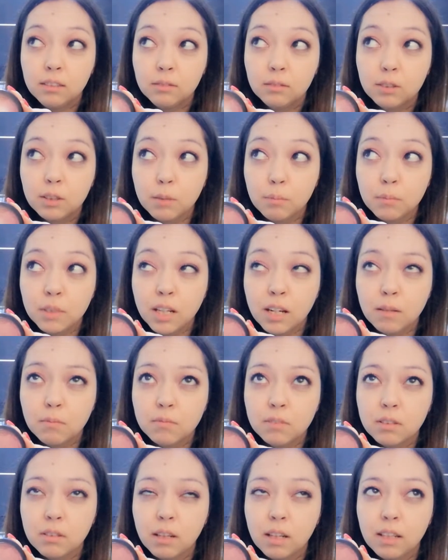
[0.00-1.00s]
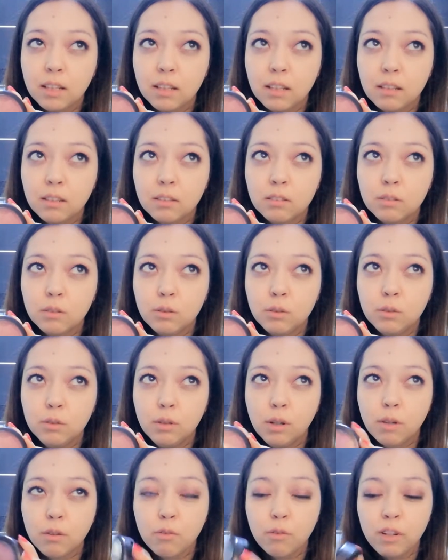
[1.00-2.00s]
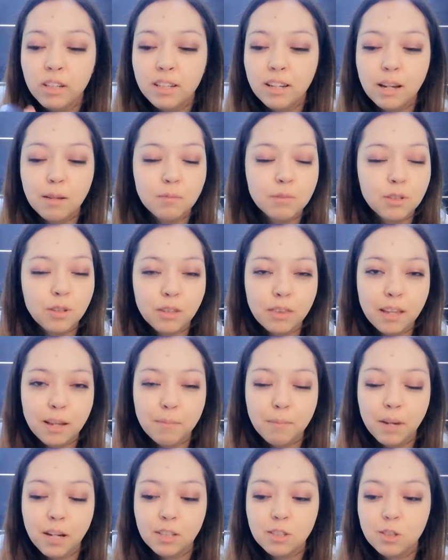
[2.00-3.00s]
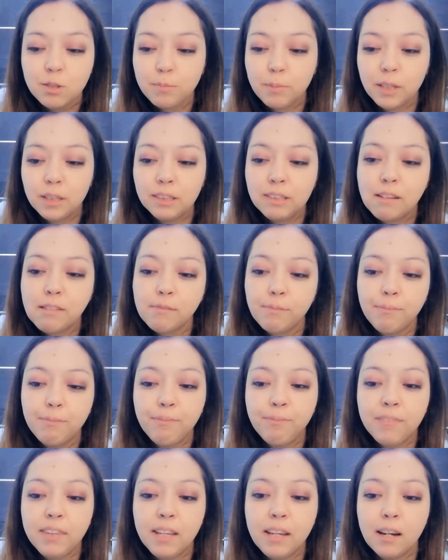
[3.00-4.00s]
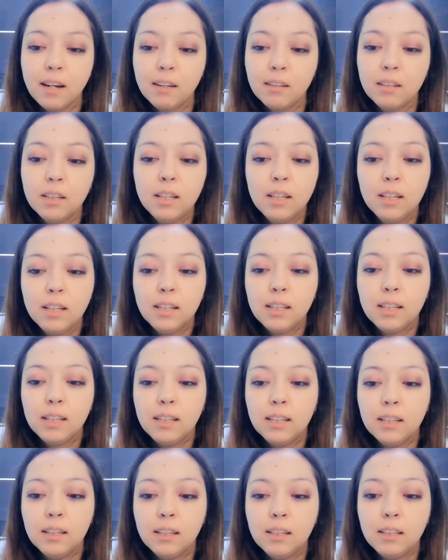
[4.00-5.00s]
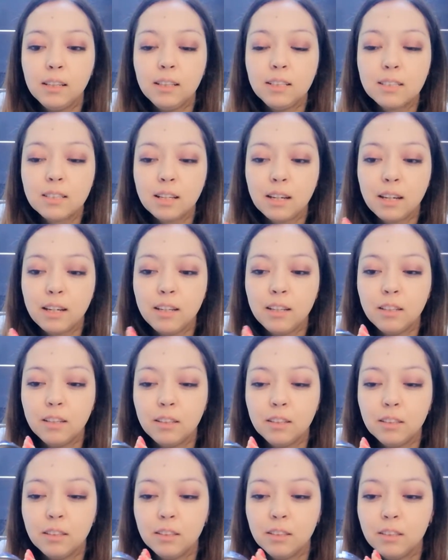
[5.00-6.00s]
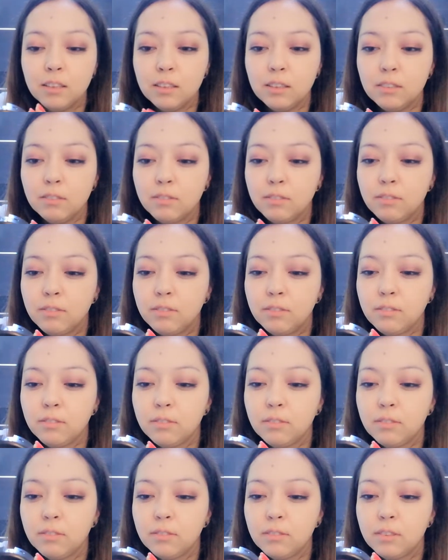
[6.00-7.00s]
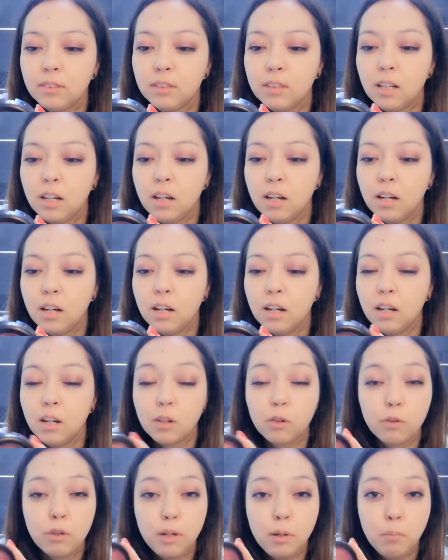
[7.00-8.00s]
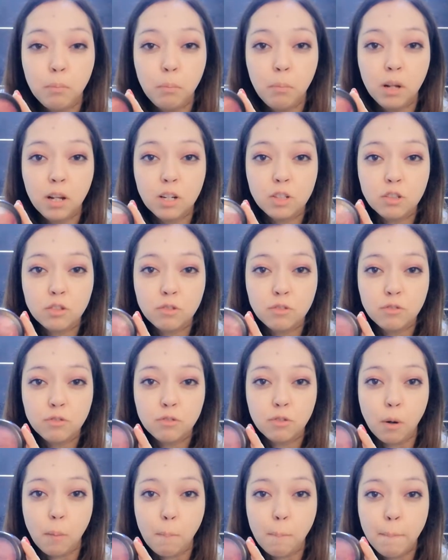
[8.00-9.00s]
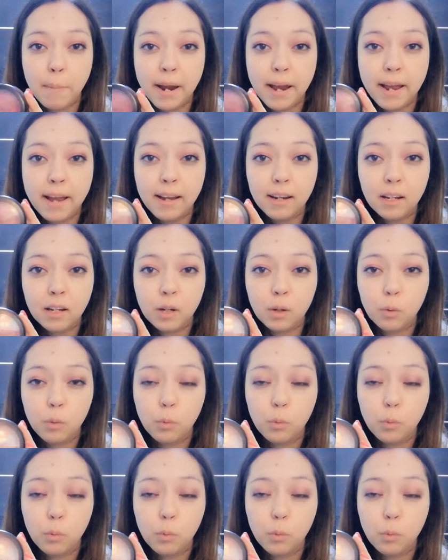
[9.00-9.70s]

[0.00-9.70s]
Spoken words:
Sometimes, I think 2 or 3 times, not that much, but yeah. It's kind of a cream blush from MAC,